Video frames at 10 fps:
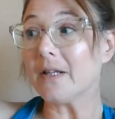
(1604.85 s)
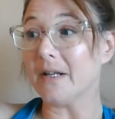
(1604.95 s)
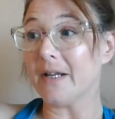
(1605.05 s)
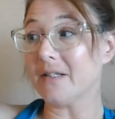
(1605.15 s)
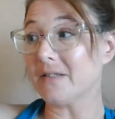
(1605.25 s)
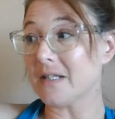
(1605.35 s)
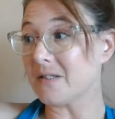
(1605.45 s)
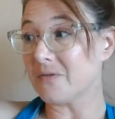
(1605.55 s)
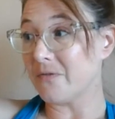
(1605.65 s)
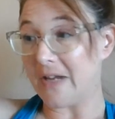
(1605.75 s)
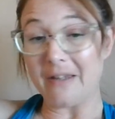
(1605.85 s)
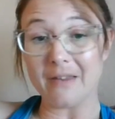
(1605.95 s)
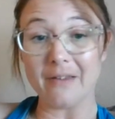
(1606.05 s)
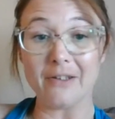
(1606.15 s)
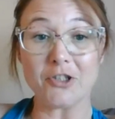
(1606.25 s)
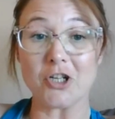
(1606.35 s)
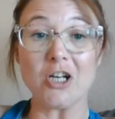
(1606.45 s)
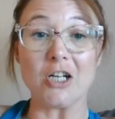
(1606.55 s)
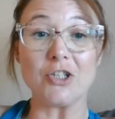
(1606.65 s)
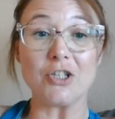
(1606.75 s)
then I guess that's faith in the
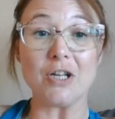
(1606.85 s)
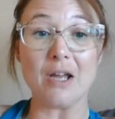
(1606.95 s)
church.